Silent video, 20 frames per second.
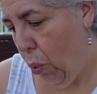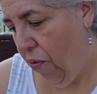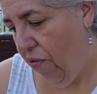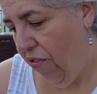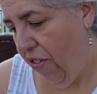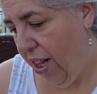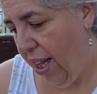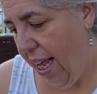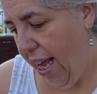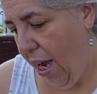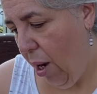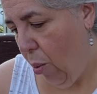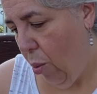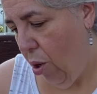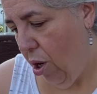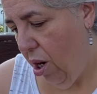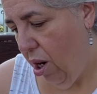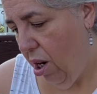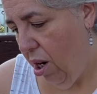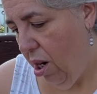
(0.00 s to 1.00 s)

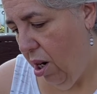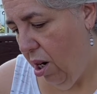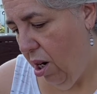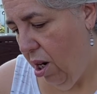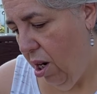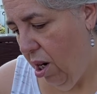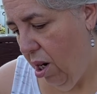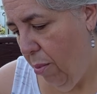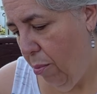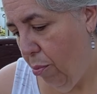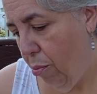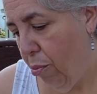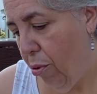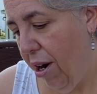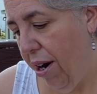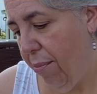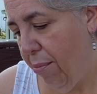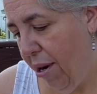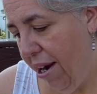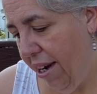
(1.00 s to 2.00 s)
Flour,
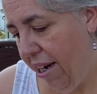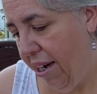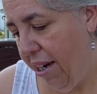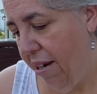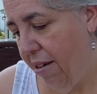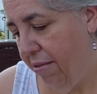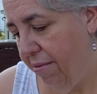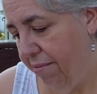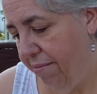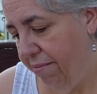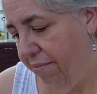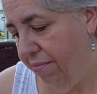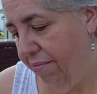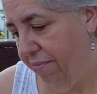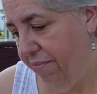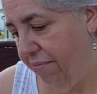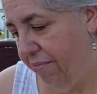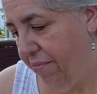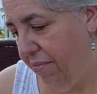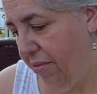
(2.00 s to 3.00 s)
bread, panko.
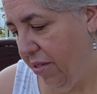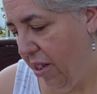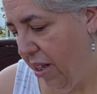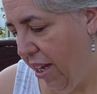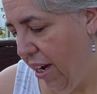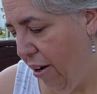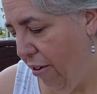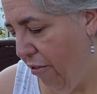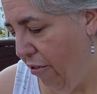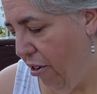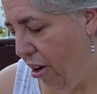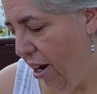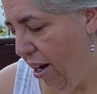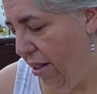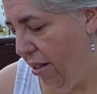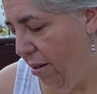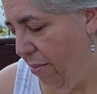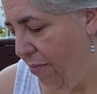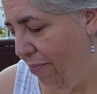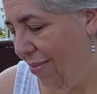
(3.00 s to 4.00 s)
They air fry
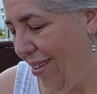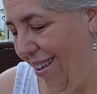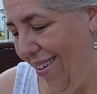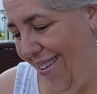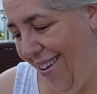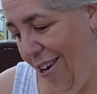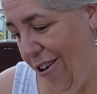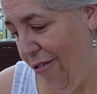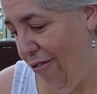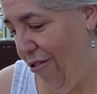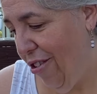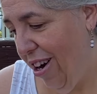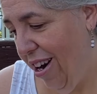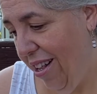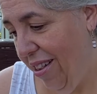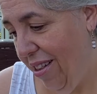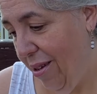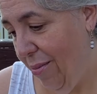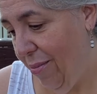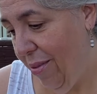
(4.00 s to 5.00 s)
them? Air fry
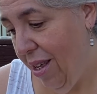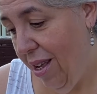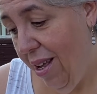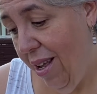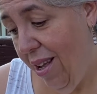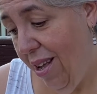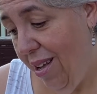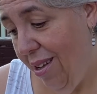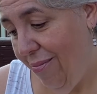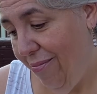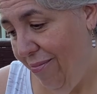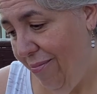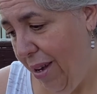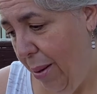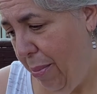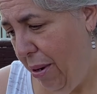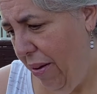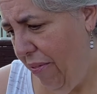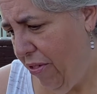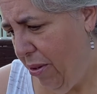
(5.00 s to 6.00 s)
them. Ooh, I
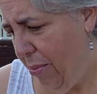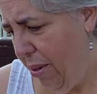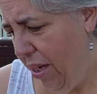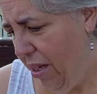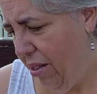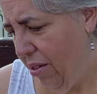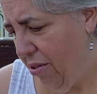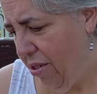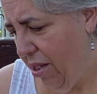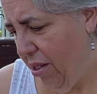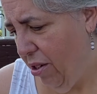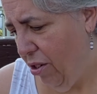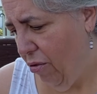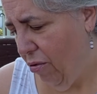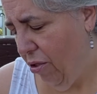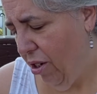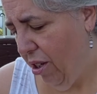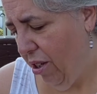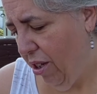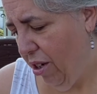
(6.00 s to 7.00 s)
might make those. They look
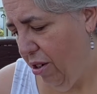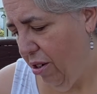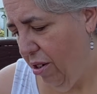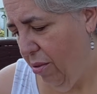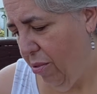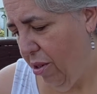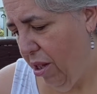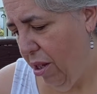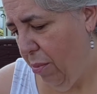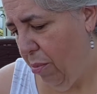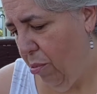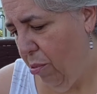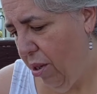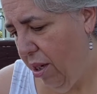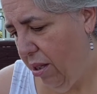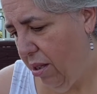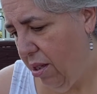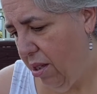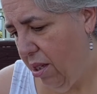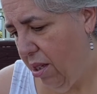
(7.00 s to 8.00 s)
really good. What are the
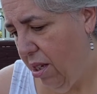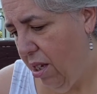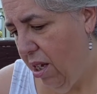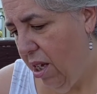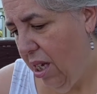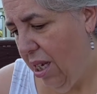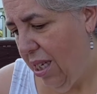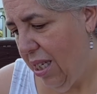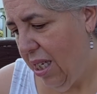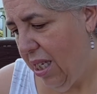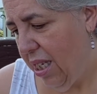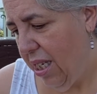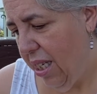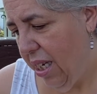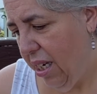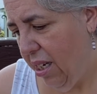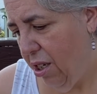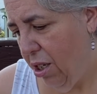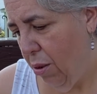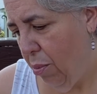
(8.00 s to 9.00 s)
points?
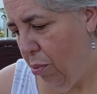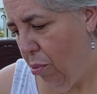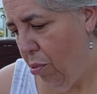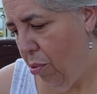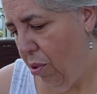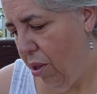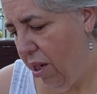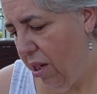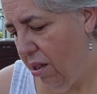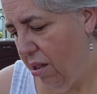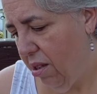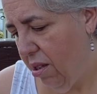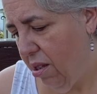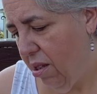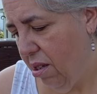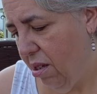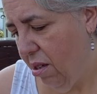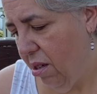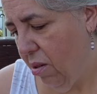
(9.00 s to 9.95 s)
Six points.